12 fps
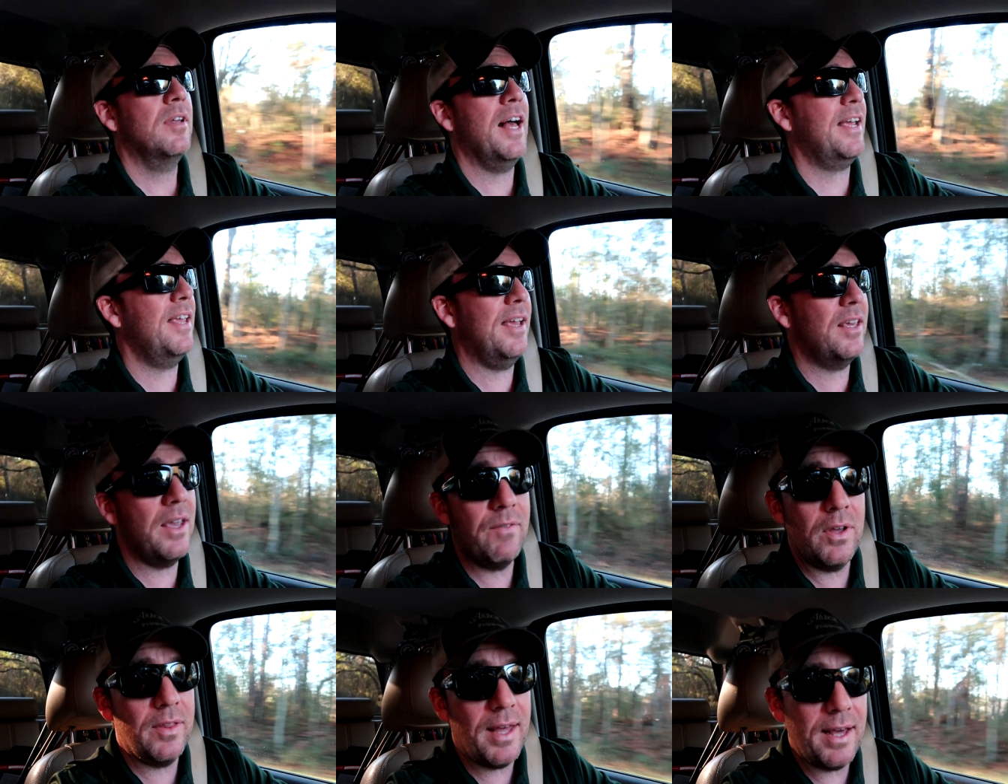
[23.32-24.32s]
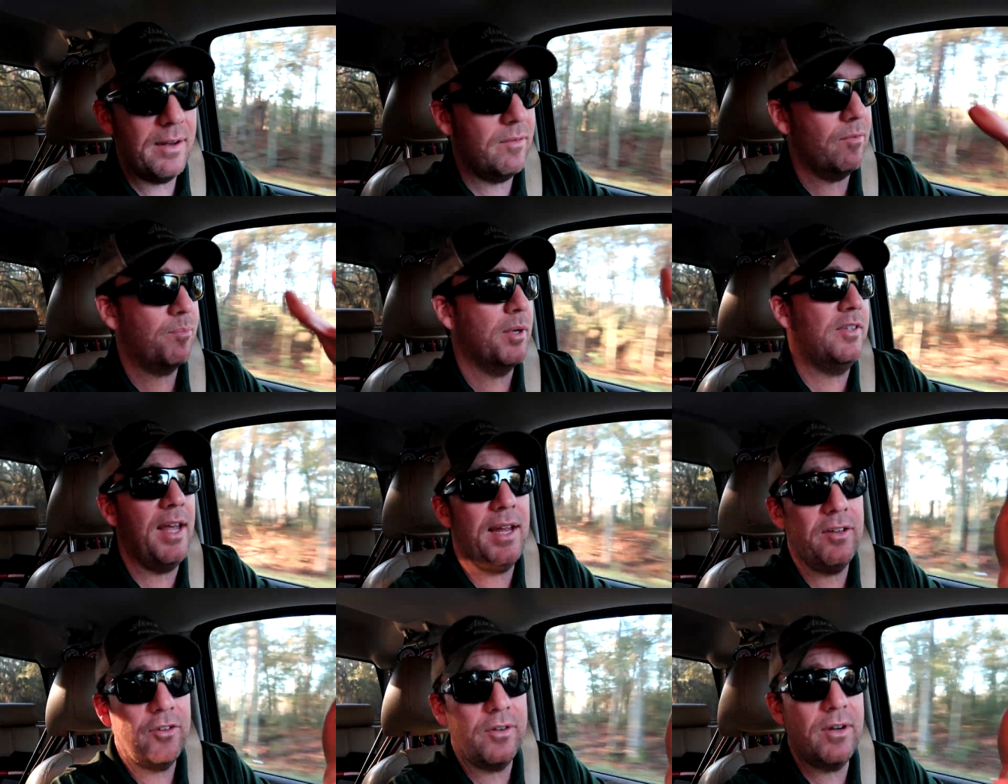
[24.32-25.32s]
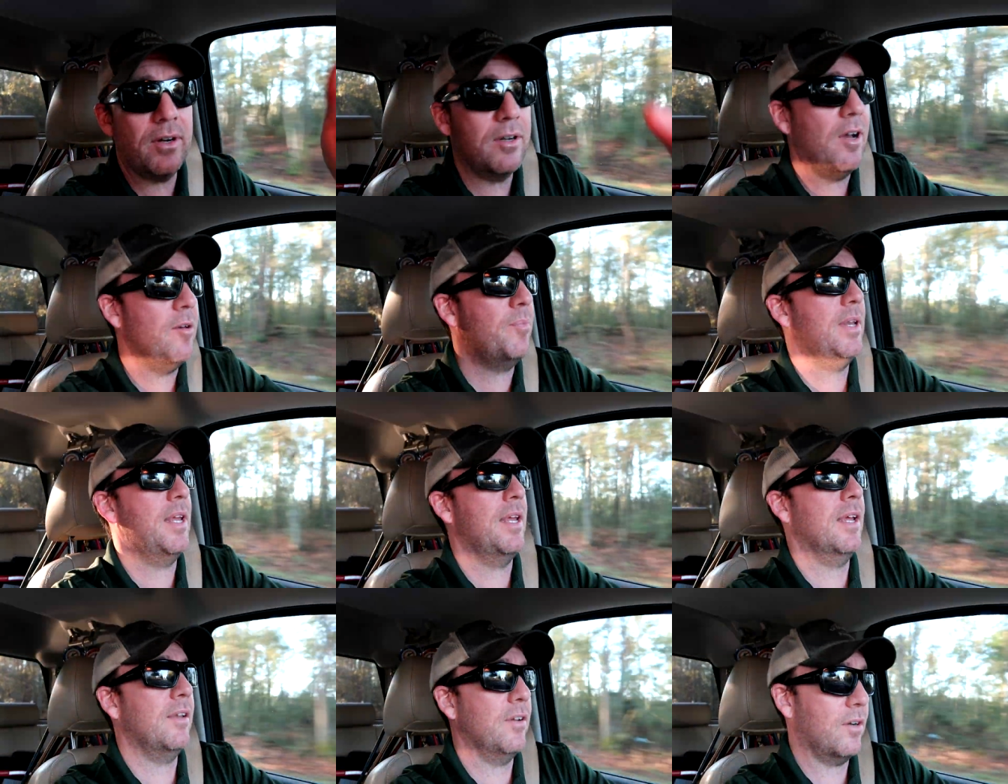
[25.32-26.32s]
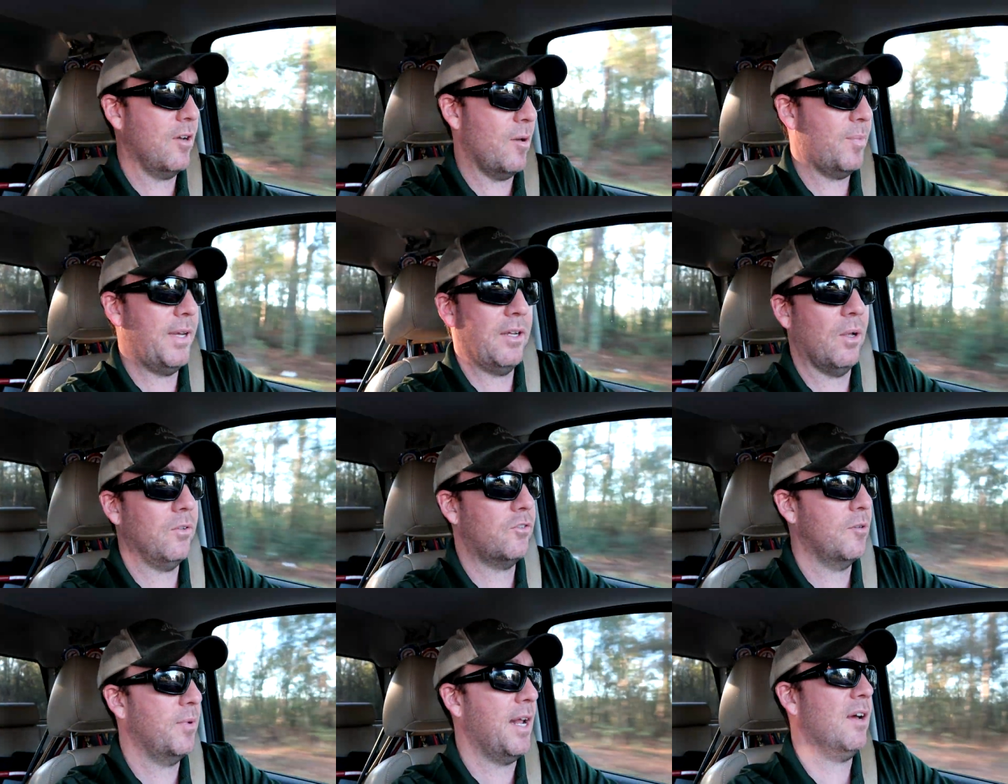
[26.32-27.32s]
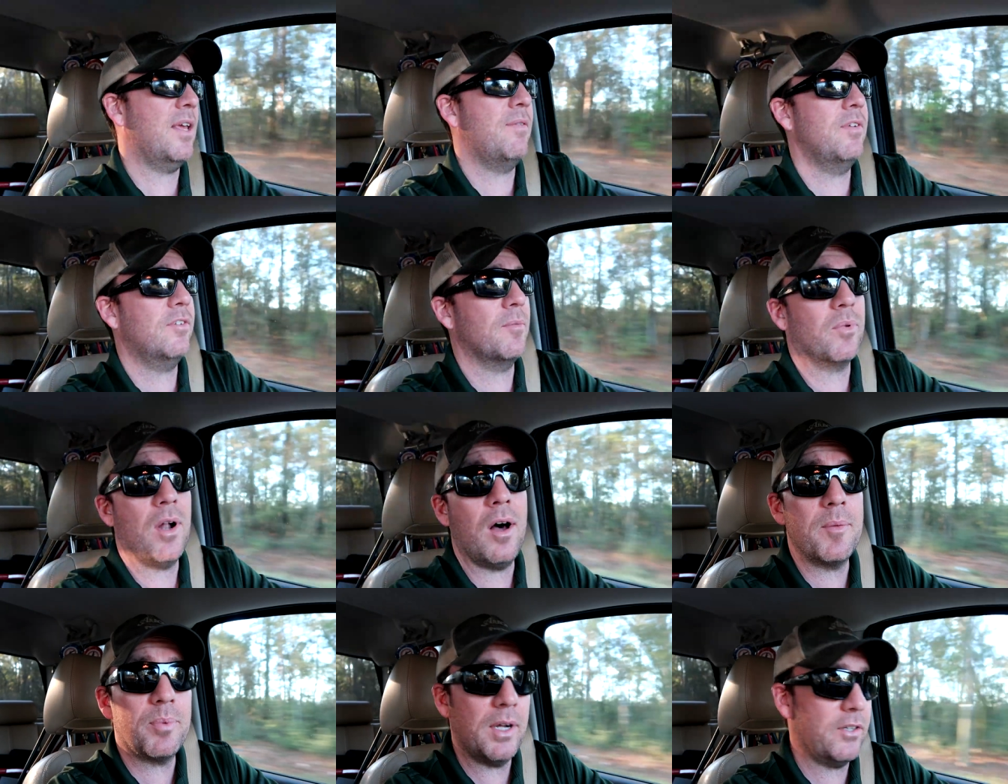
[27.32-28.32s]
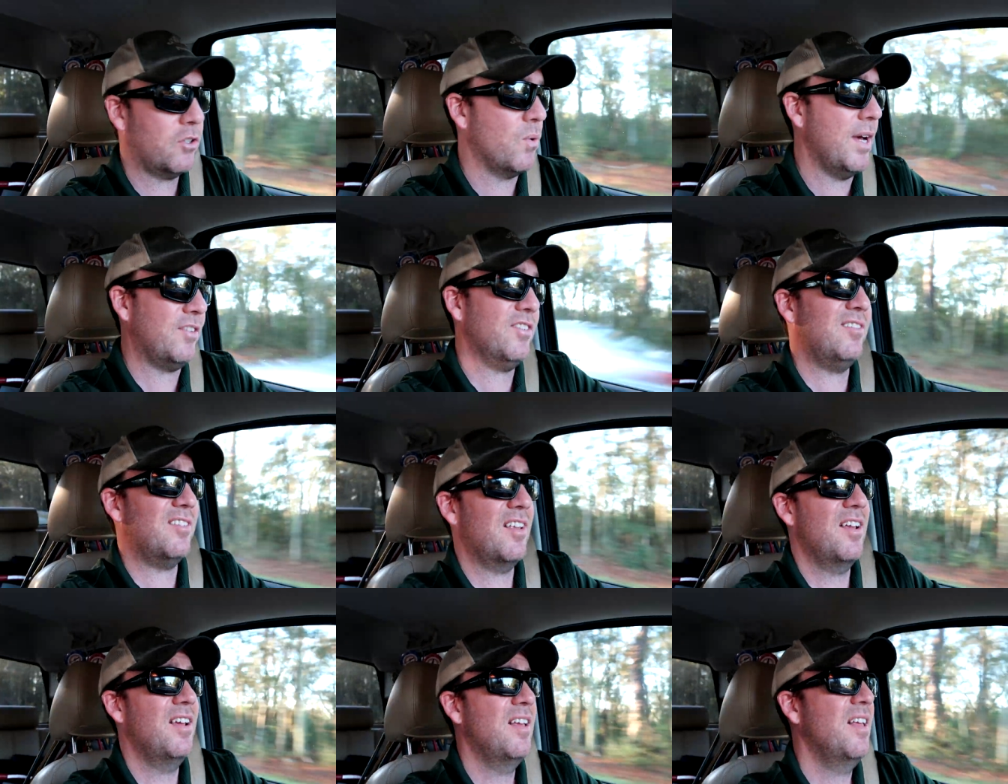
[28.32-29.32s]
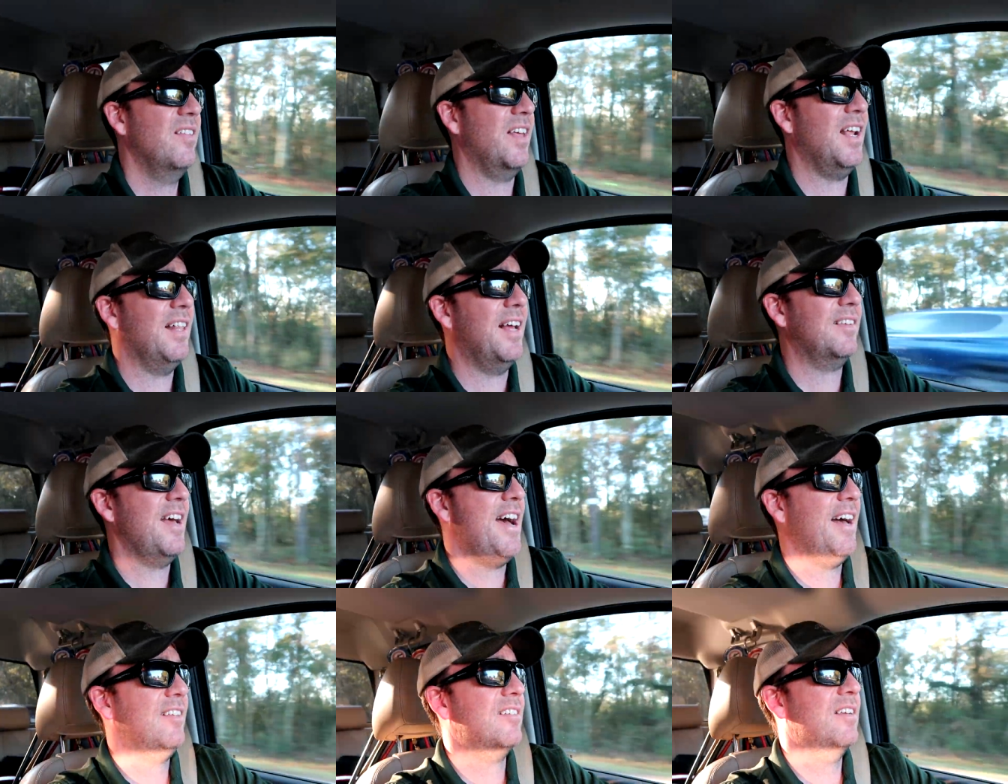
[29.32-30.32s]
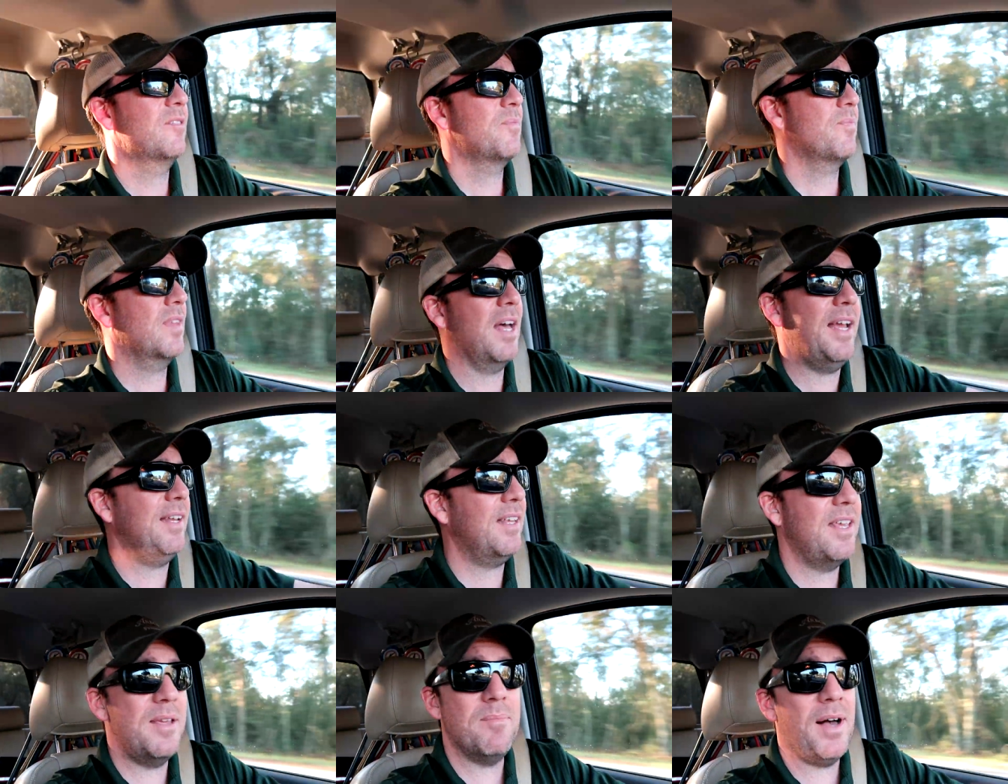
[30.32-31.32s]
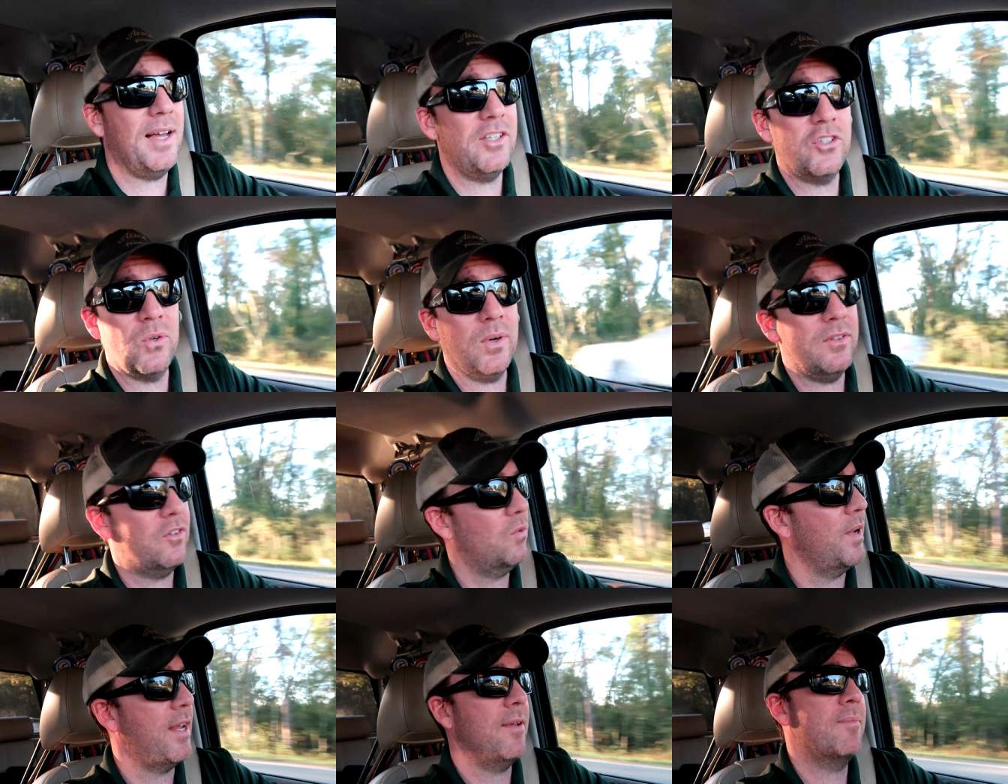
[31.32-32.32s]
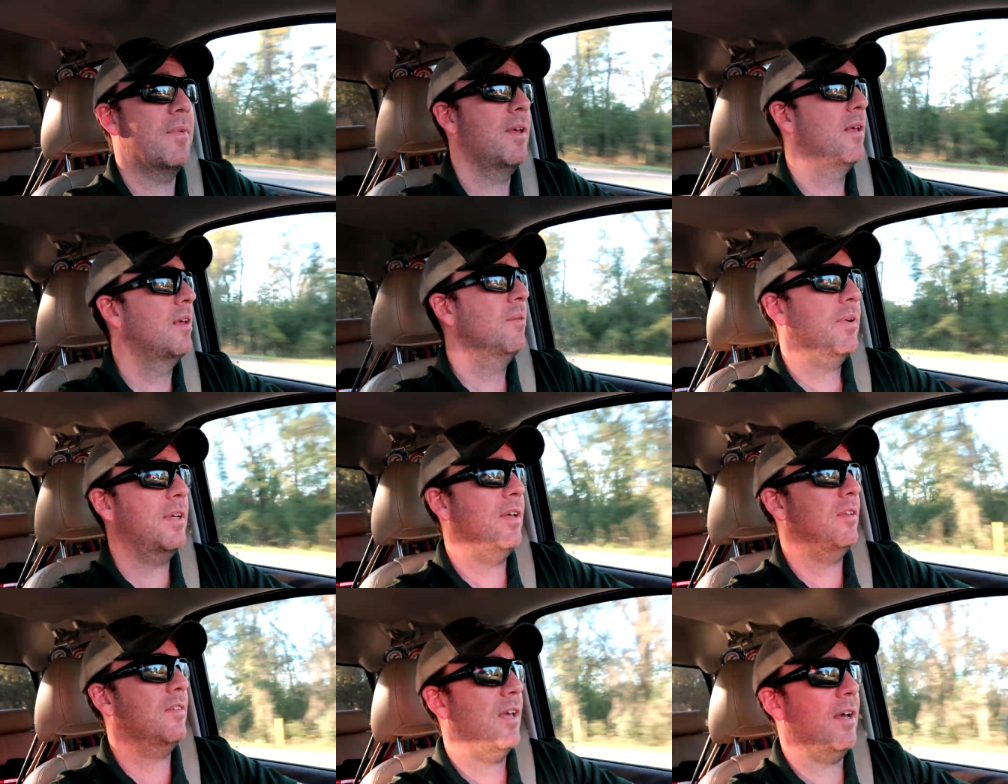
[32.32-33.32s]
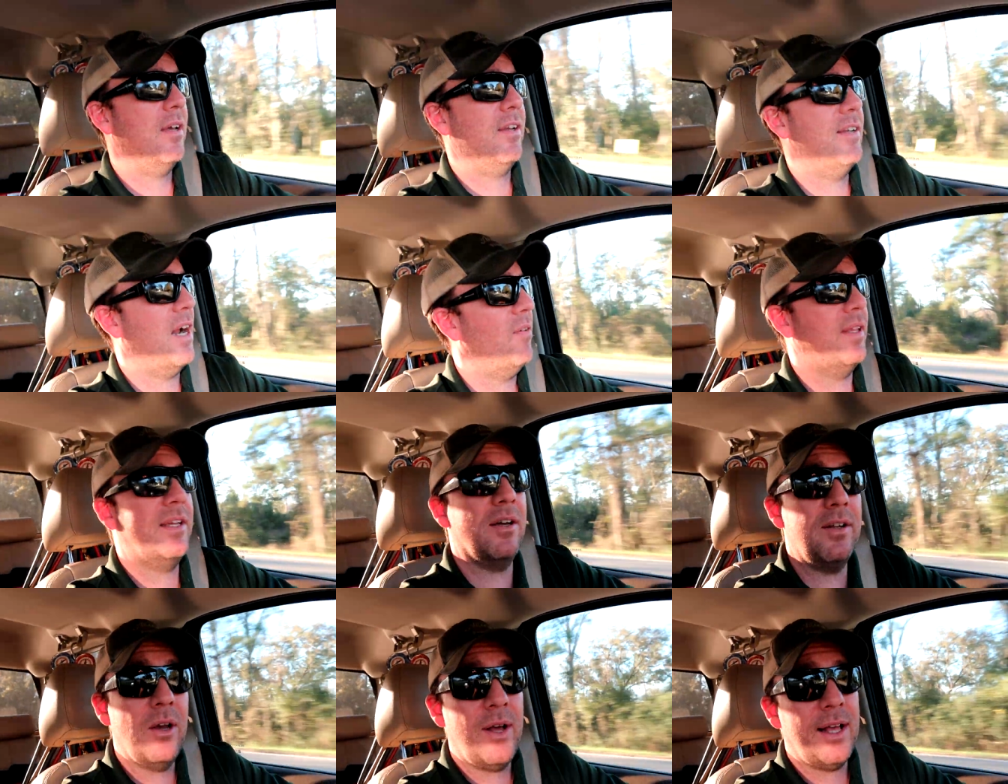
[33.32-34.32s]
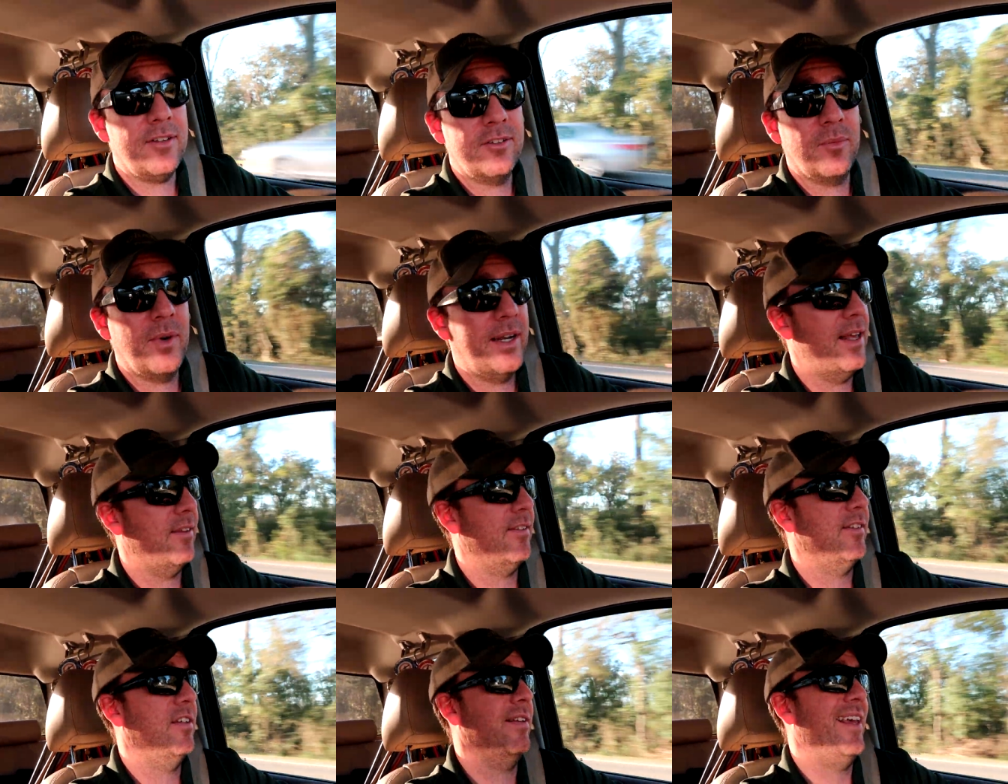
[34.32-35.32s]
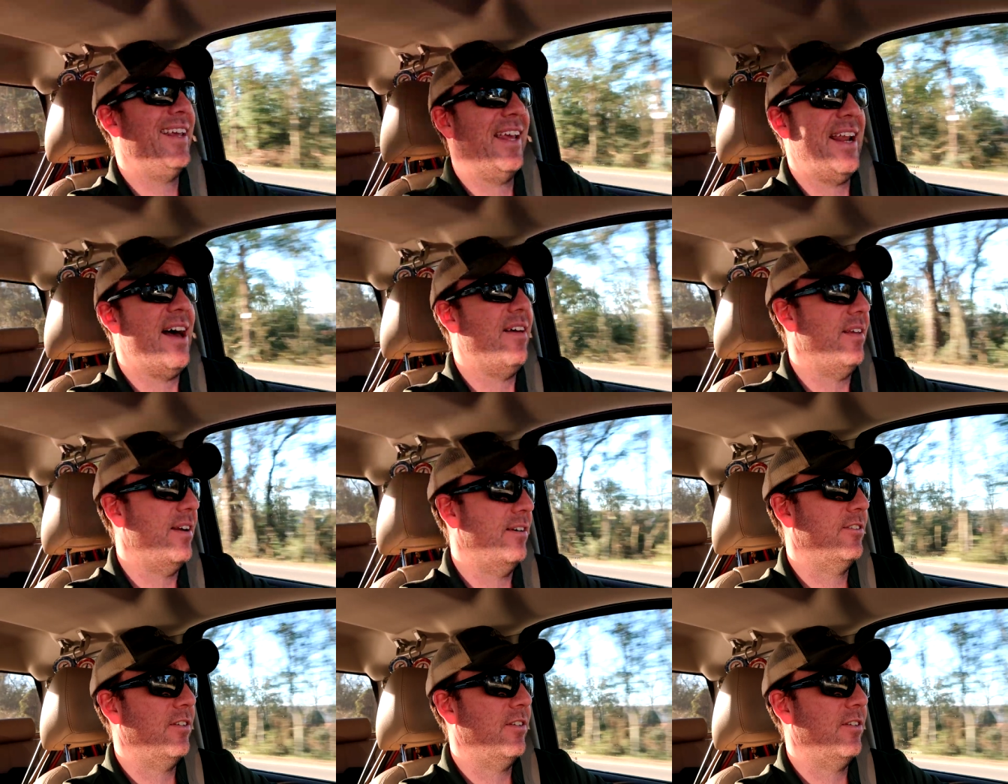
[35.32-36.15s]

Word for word: I can't give you that pertain to your company and your company culture, but I'll give you some broad brush questions that I like to ask. I like to keep mine short and sweet because uh, you're not really going to know how someone is until they get out there.